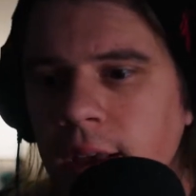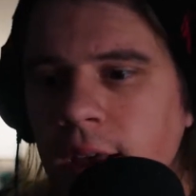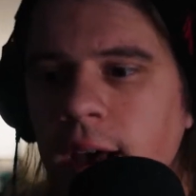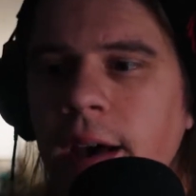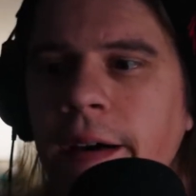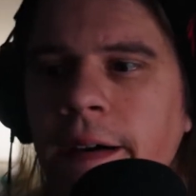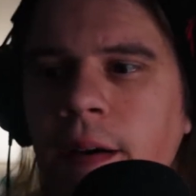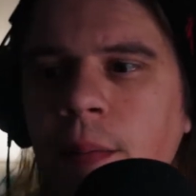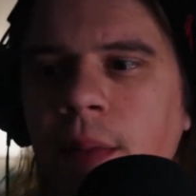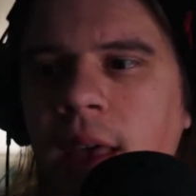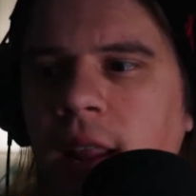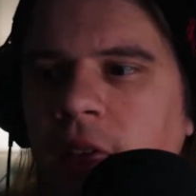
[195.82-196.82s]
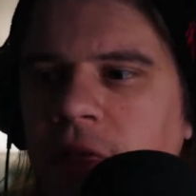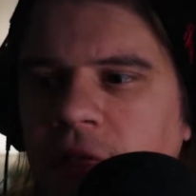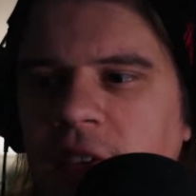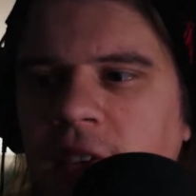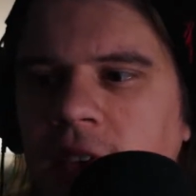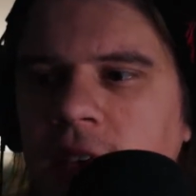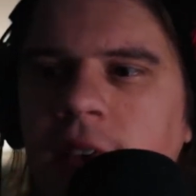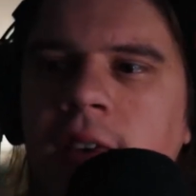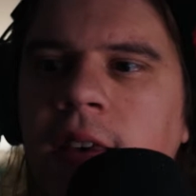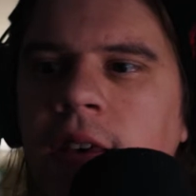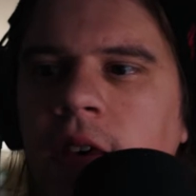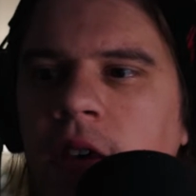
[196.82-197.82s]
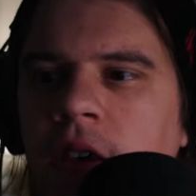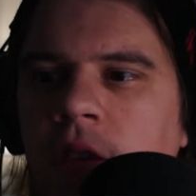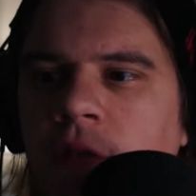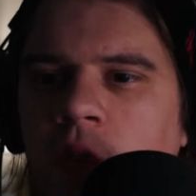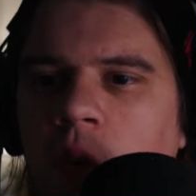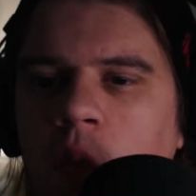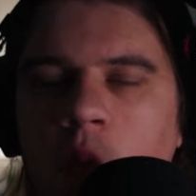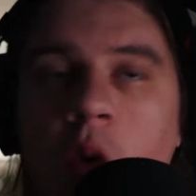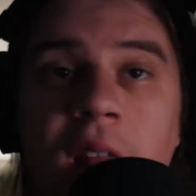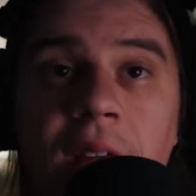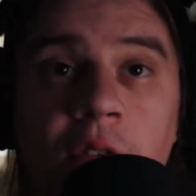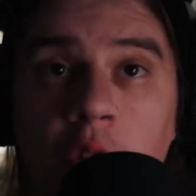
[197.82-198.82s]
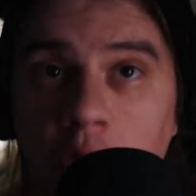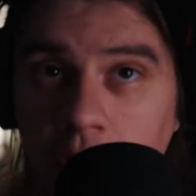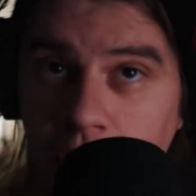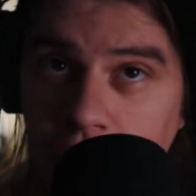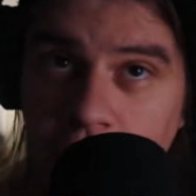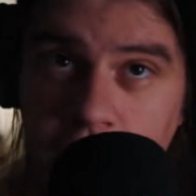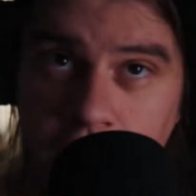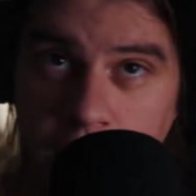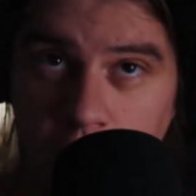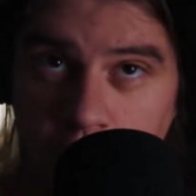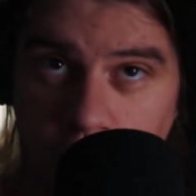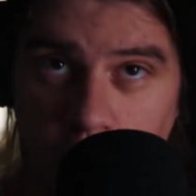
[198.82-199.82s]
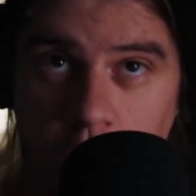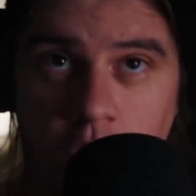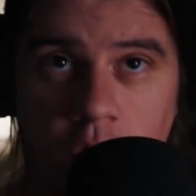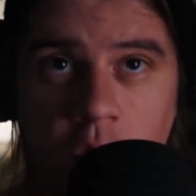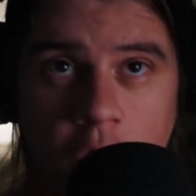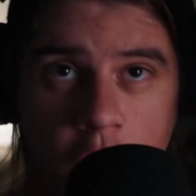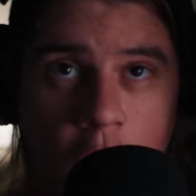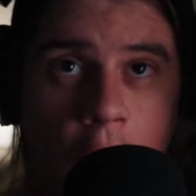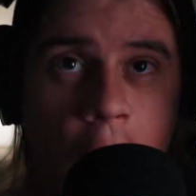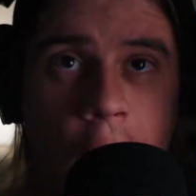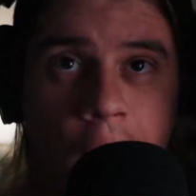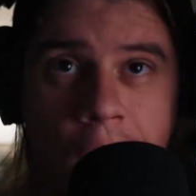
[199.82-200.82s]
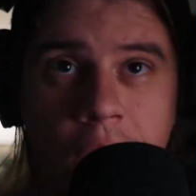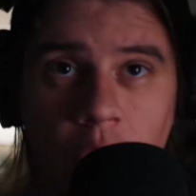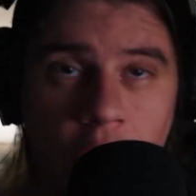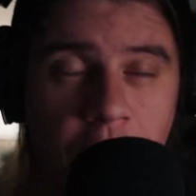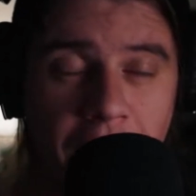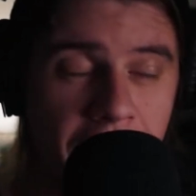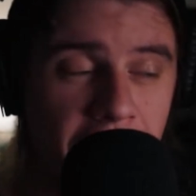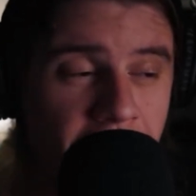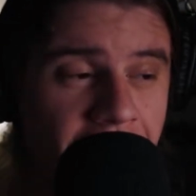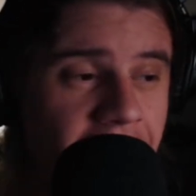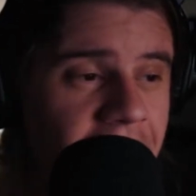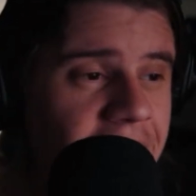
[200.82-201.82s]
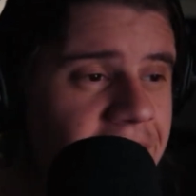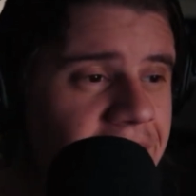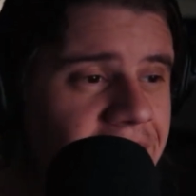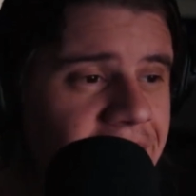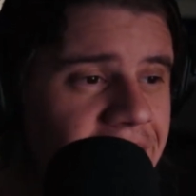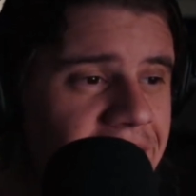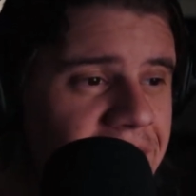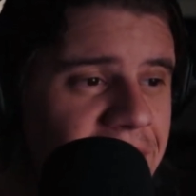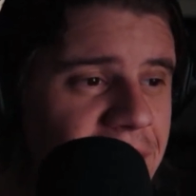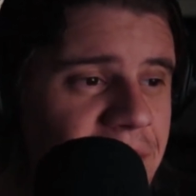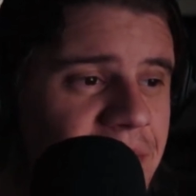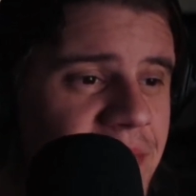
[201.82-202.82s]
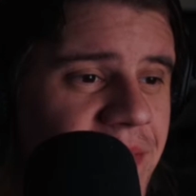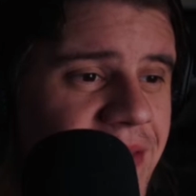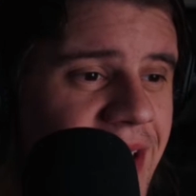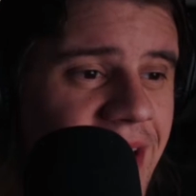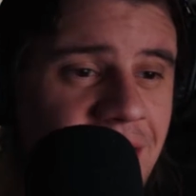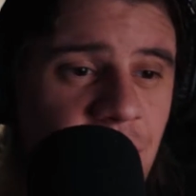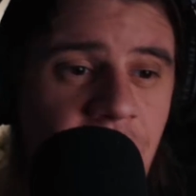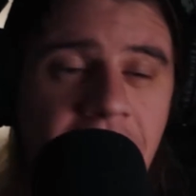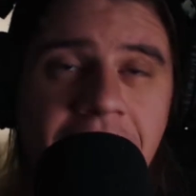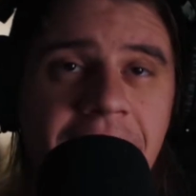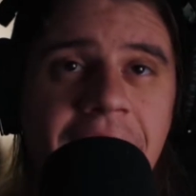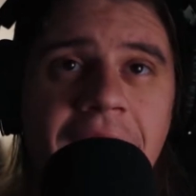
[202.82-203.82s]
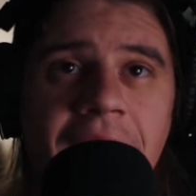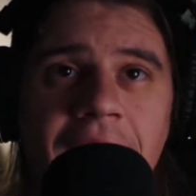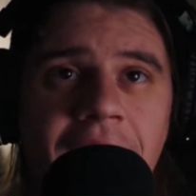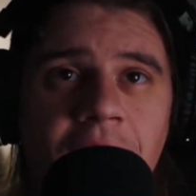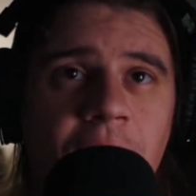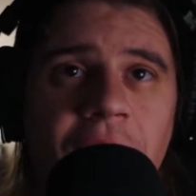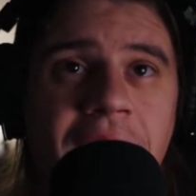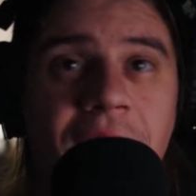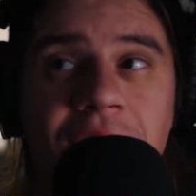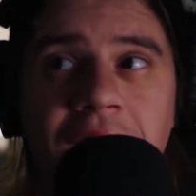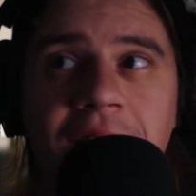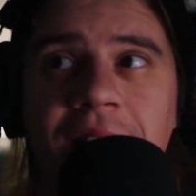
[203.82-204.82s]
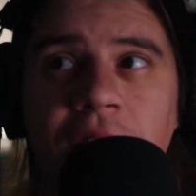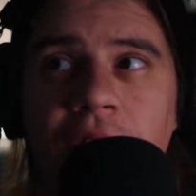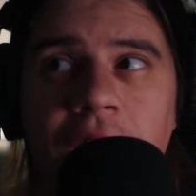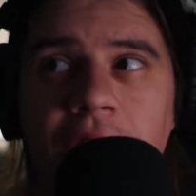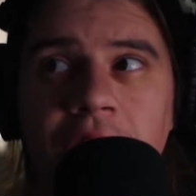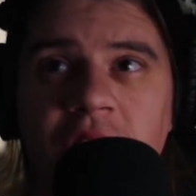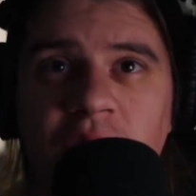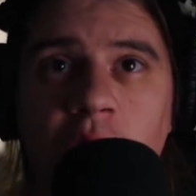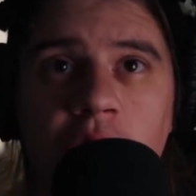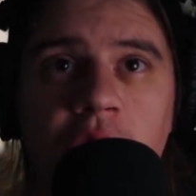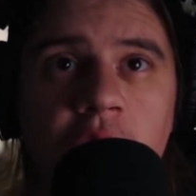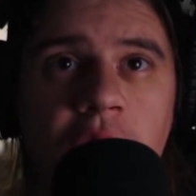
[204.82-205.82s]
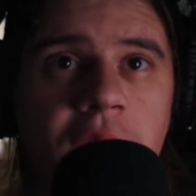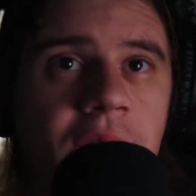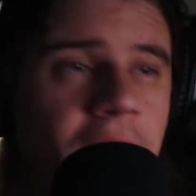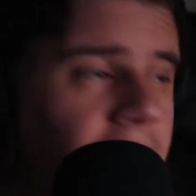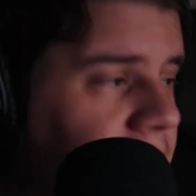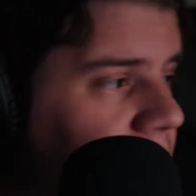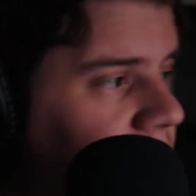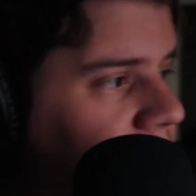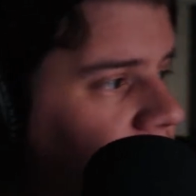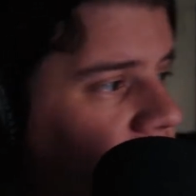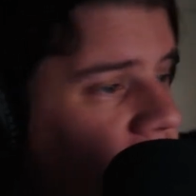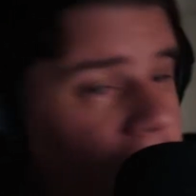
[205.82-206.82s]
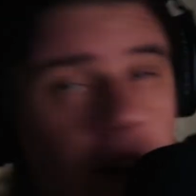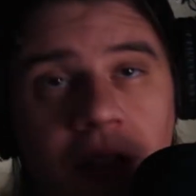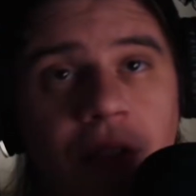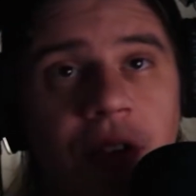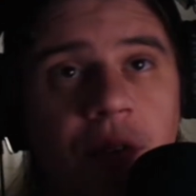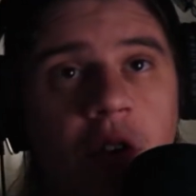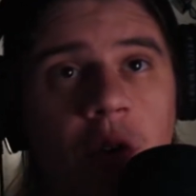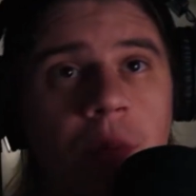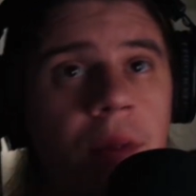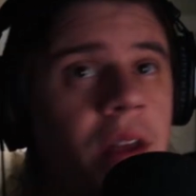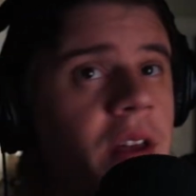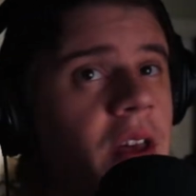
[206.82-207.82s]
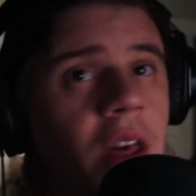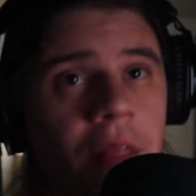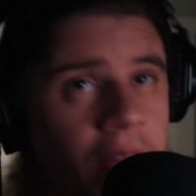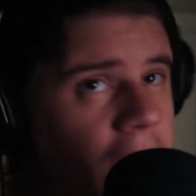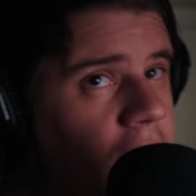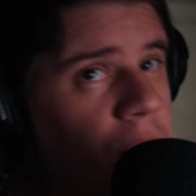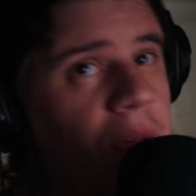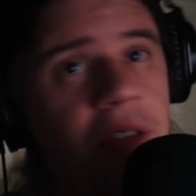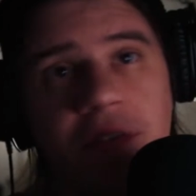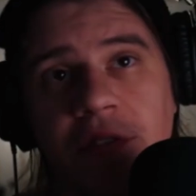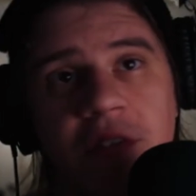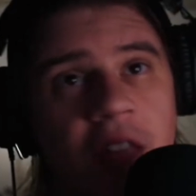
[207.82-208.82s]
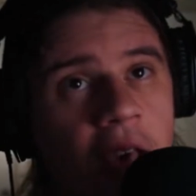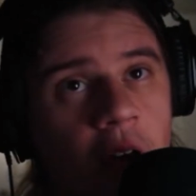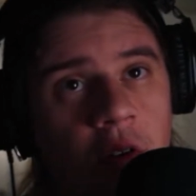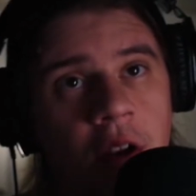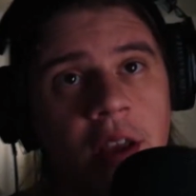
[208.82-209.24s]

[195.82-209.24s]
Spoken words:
And I think for whatever is wrong with my brain, that's what I need. If I have to get stuff out, I just won't do it. Like, in our living room, the kettlebells are just out,